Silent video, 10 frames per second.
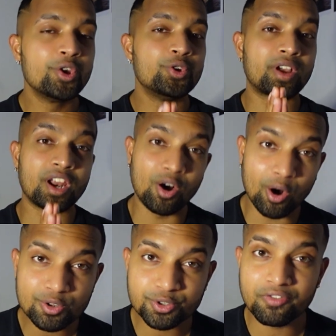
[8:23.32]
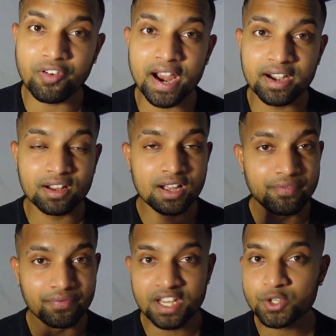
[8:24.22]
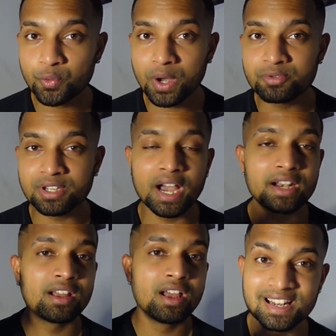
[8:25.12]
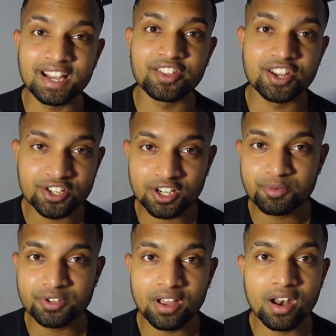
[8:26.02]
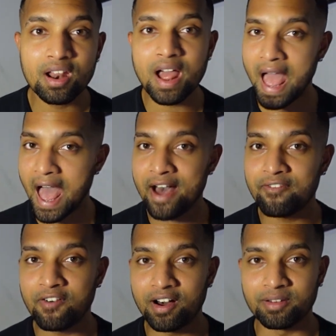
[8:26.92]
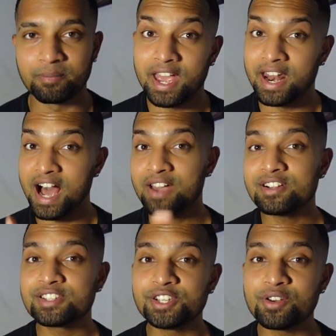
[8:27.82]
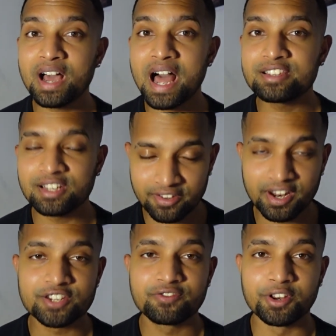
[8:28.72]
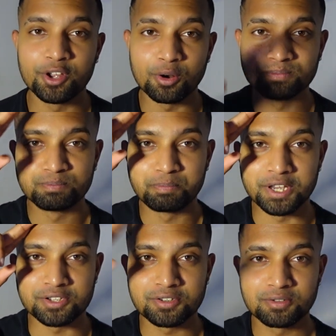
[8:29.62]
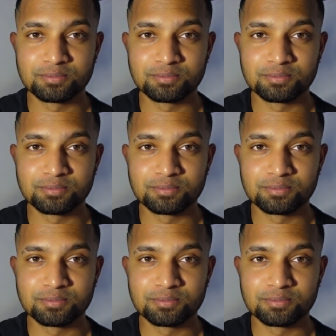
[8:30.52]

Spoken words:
you can also find this website link in the description. Have fun, and I will see you guys in the next video. Peace.